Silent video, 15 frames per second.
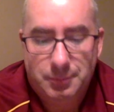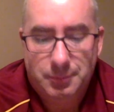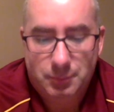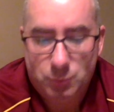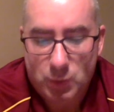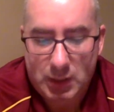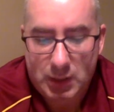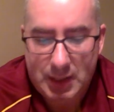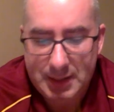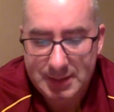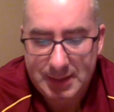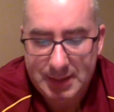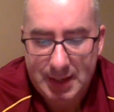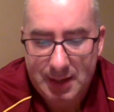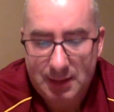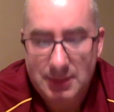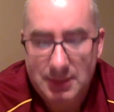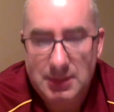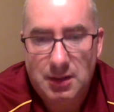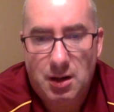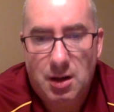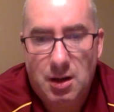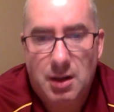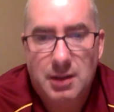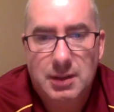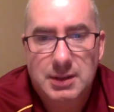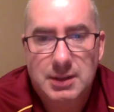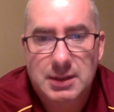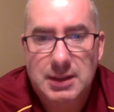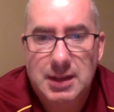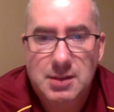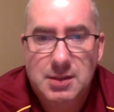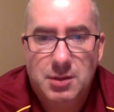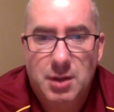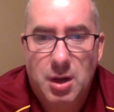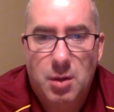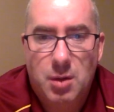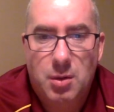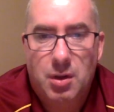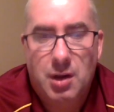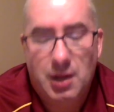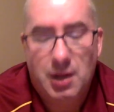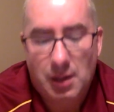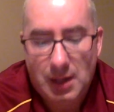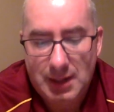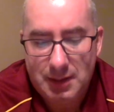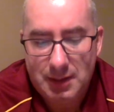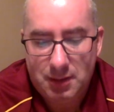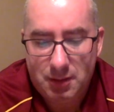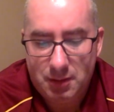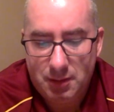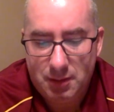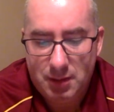What kind of scale is it on? Is it yes or no or on a Likert?